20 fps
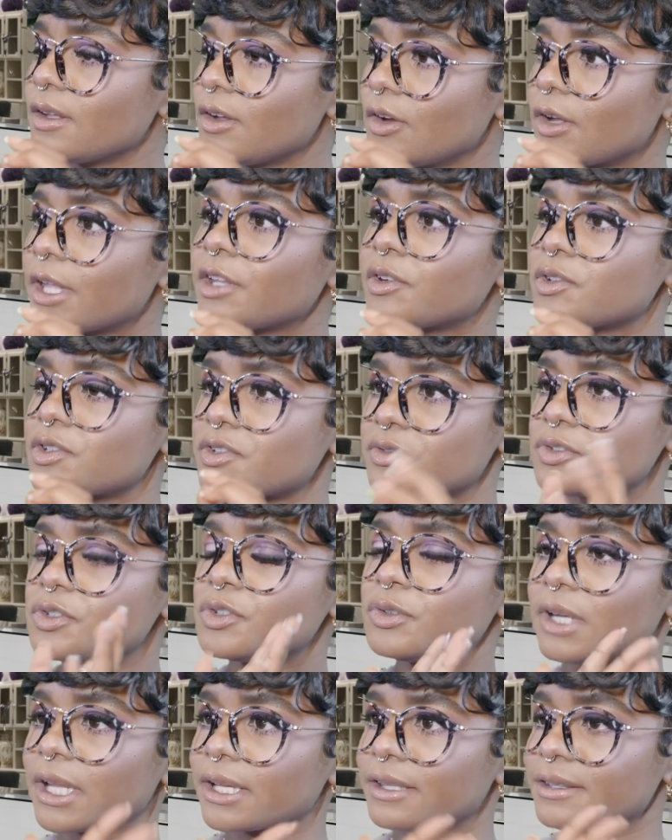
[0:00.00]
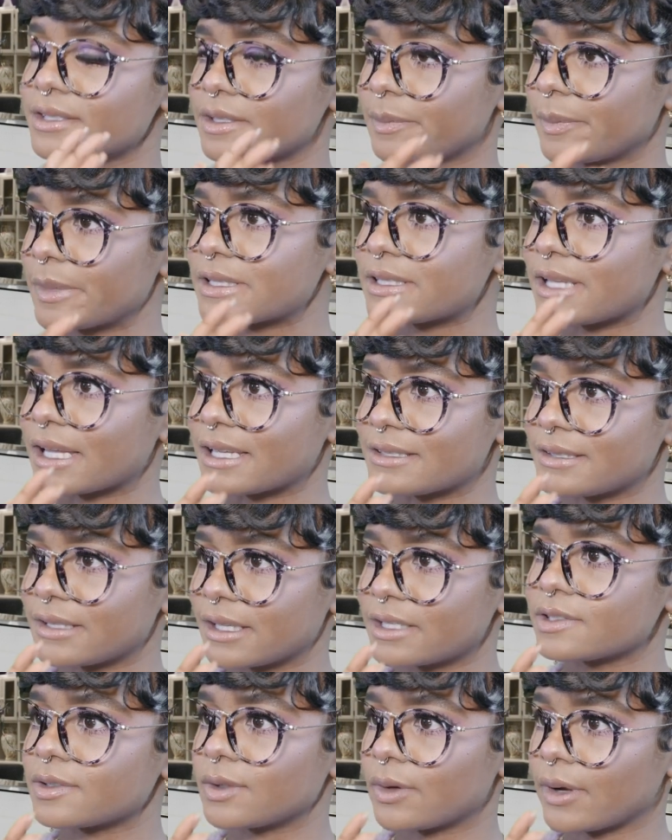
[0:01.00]
Okay, you just do the same exact
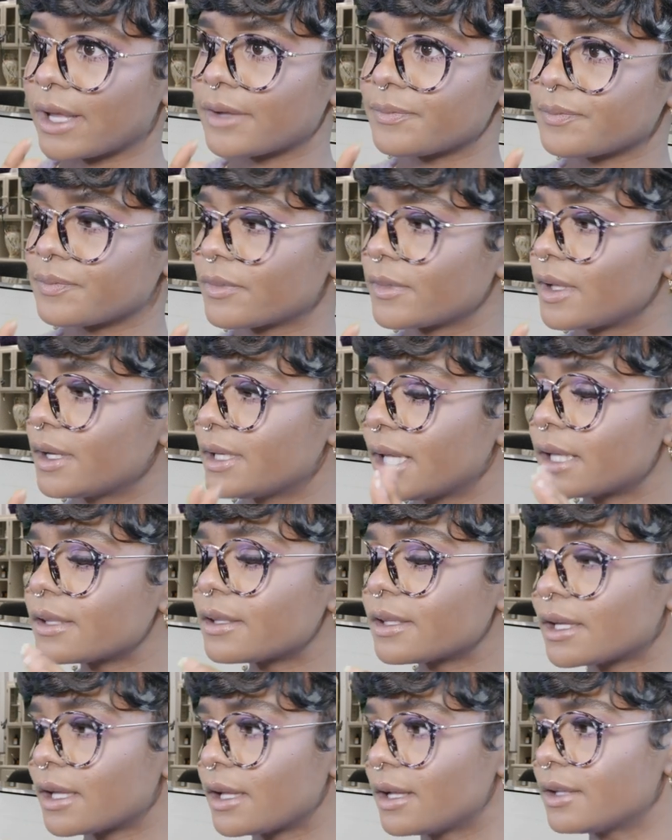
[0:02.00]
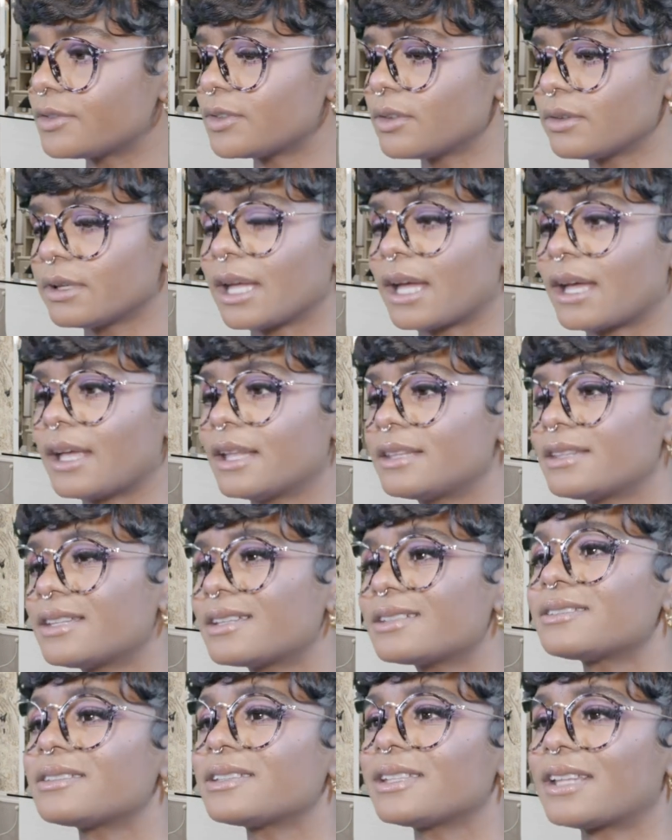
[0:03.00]
size. Okay. Yeah,
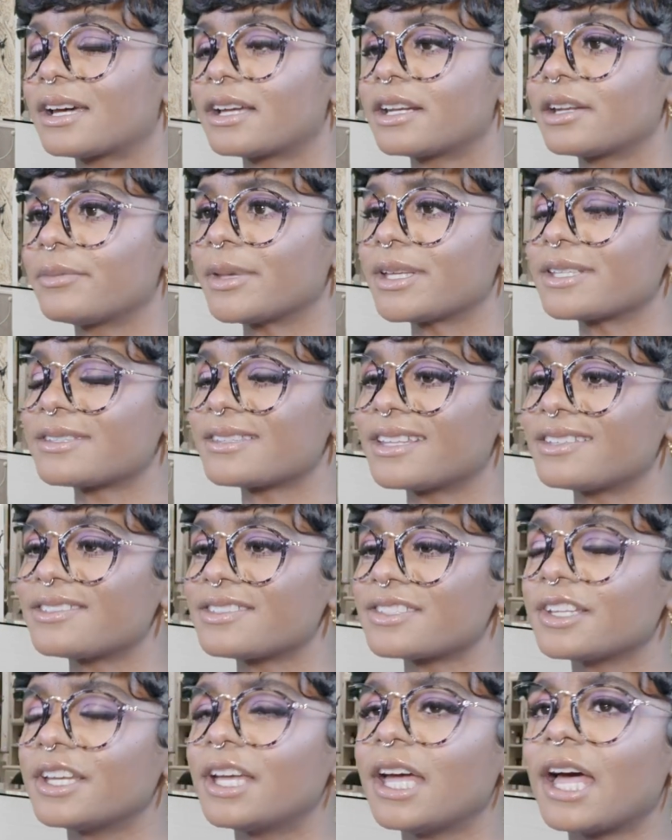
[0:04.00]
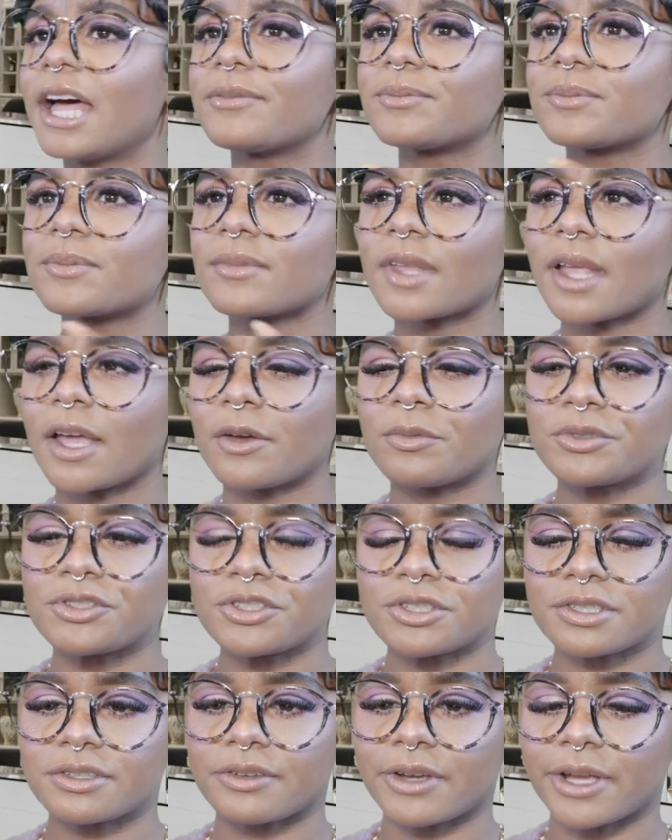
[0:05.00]
that kind of makes sense. I would
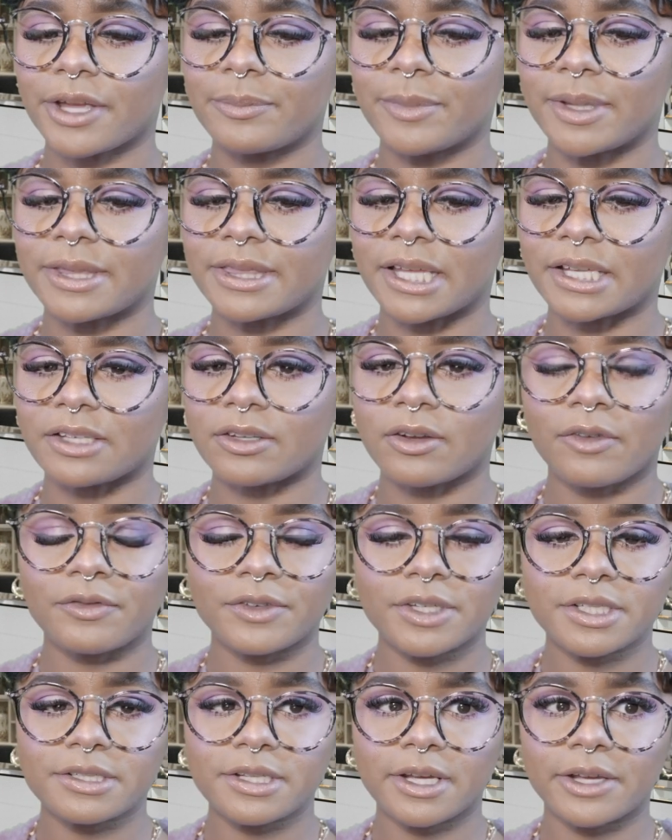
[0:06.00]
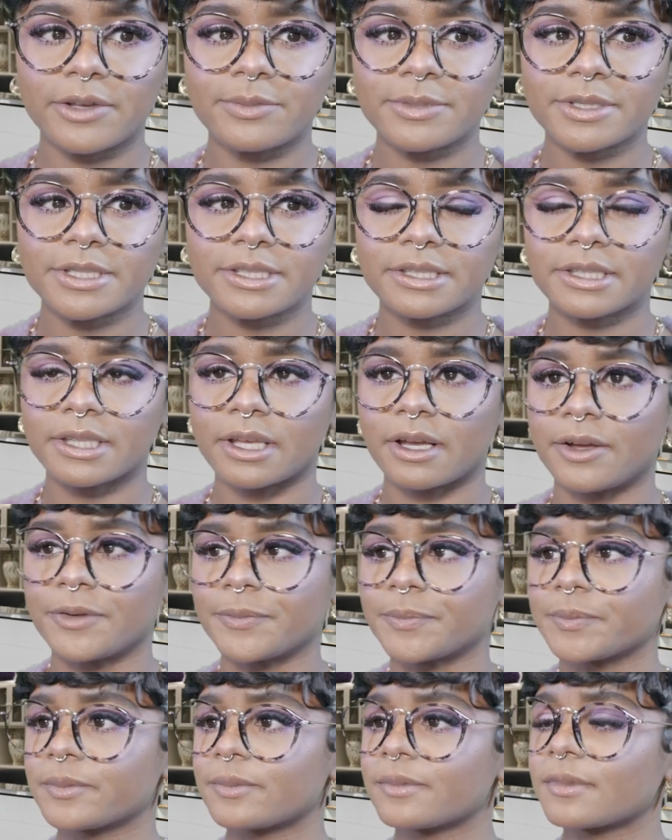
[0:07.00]
just recommend that oftentimes
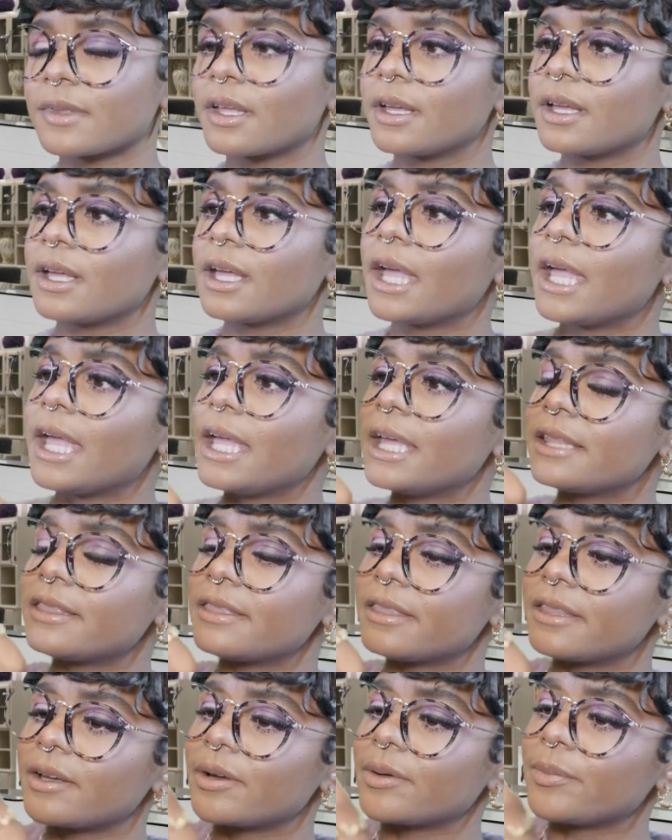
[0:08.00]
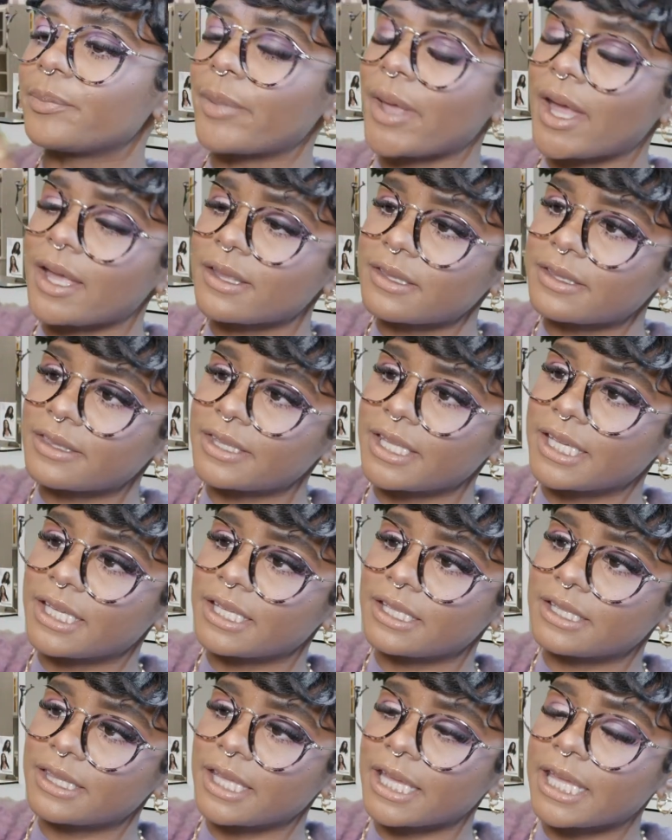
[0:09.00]
in the back that
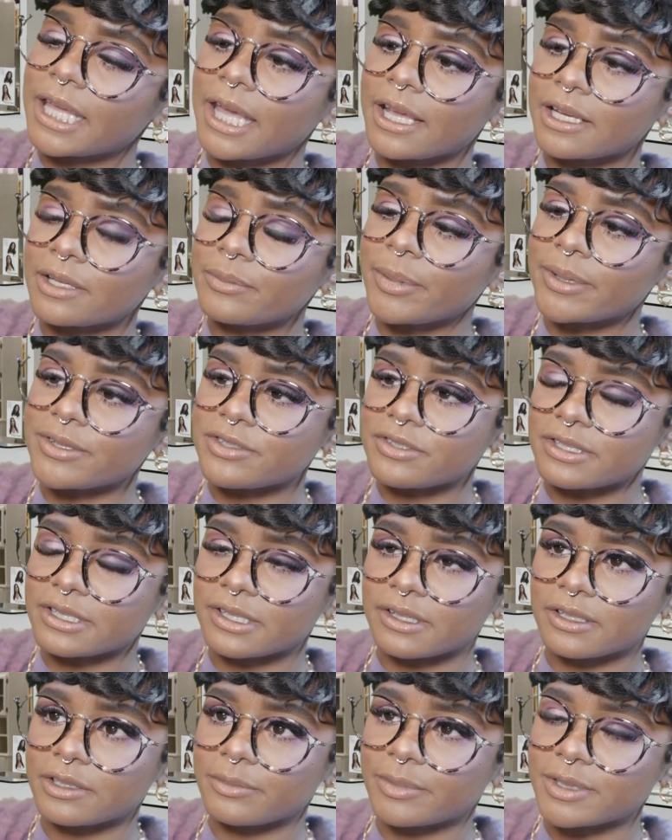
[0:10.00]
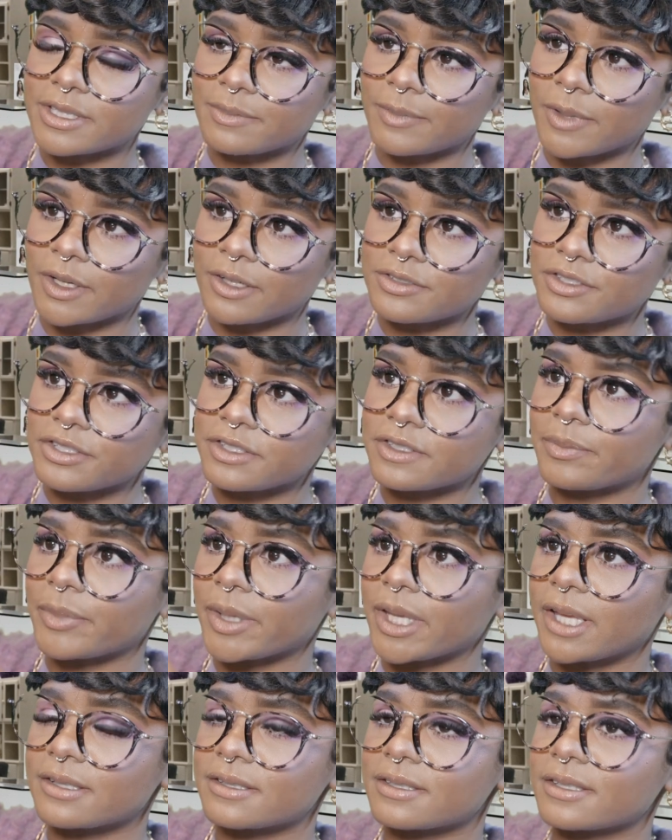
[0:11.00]
they can be just a little bit smaller, just
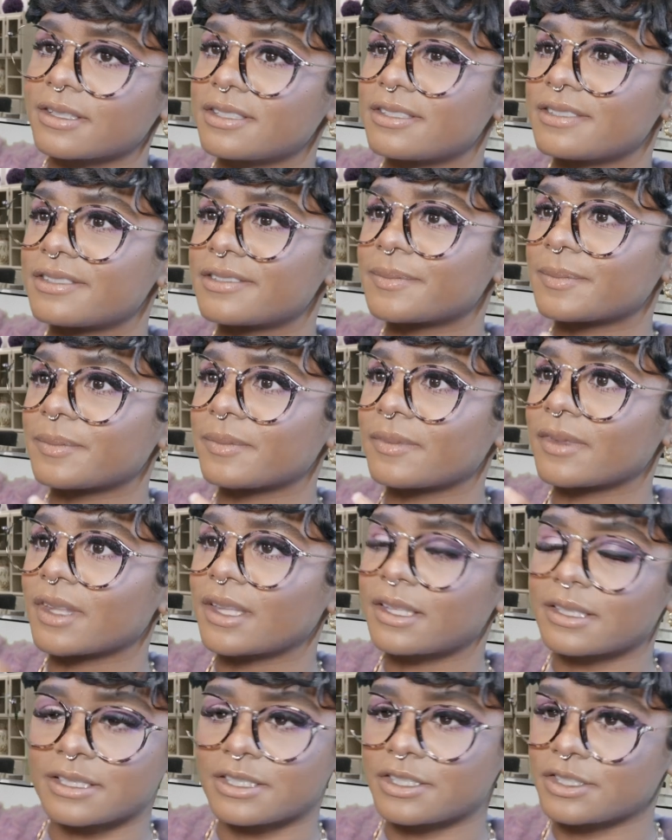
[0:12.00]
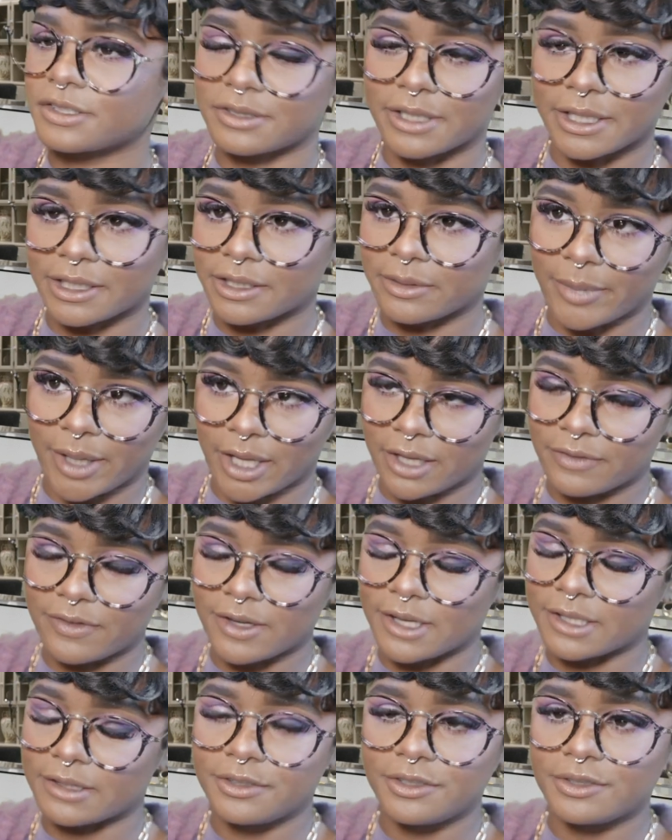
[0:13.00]
because it's just the back of
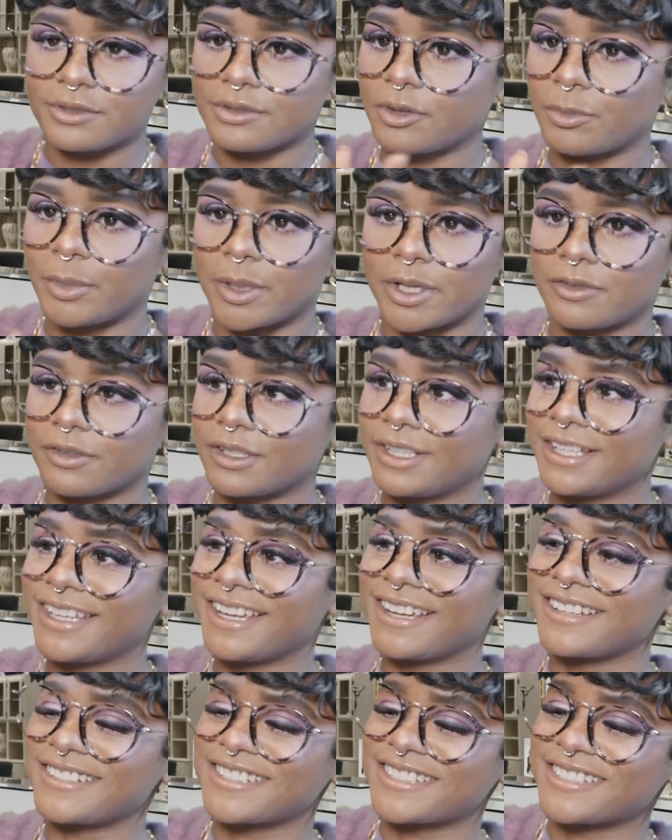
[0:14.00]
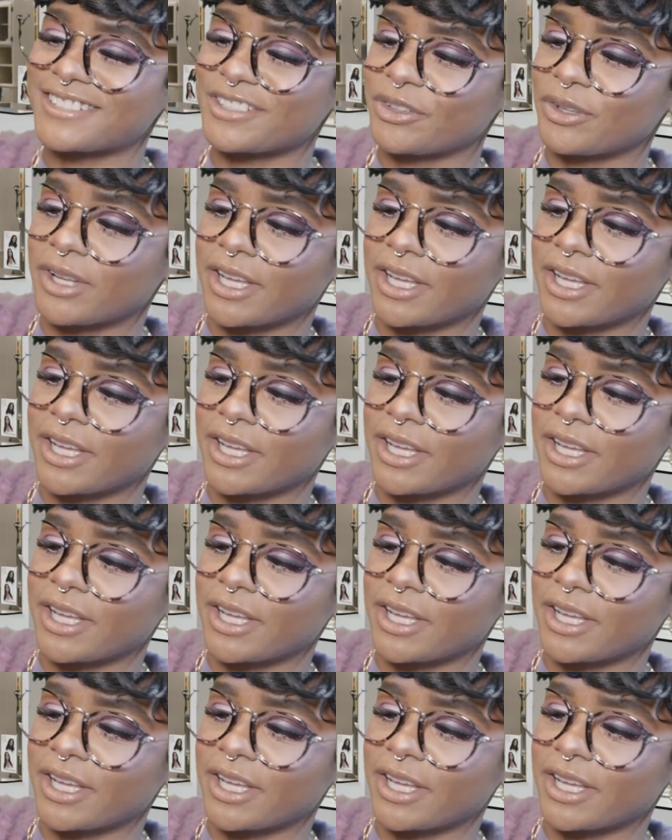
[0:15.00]
your head. Nobody really is